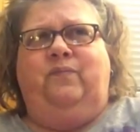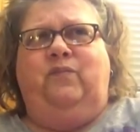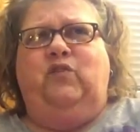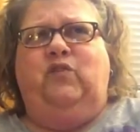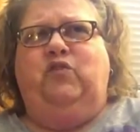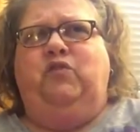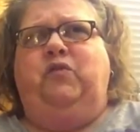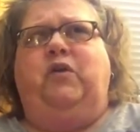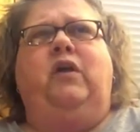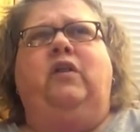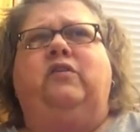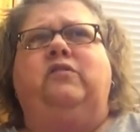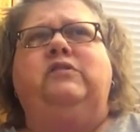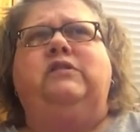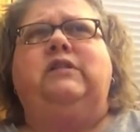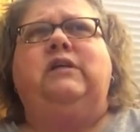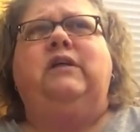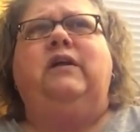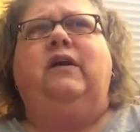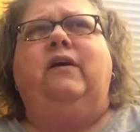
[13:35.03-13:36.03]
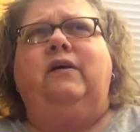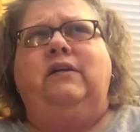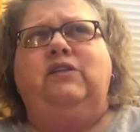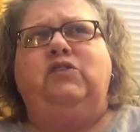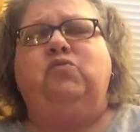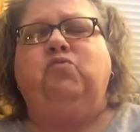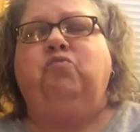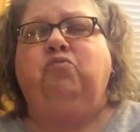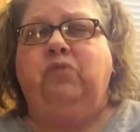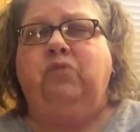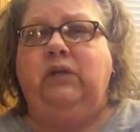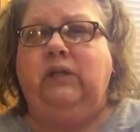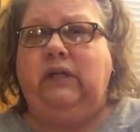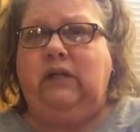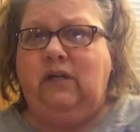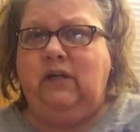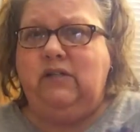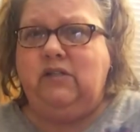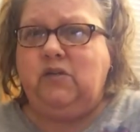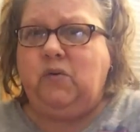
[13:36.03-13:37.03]
$2 there, and it's really
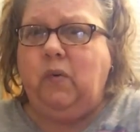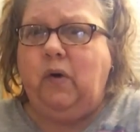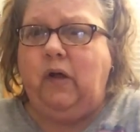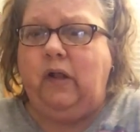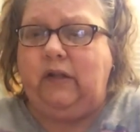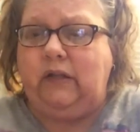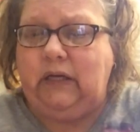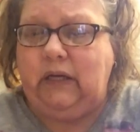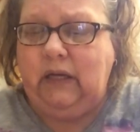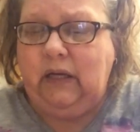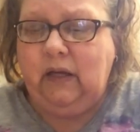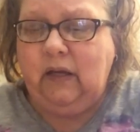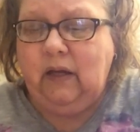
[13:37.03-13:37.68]
nice quality.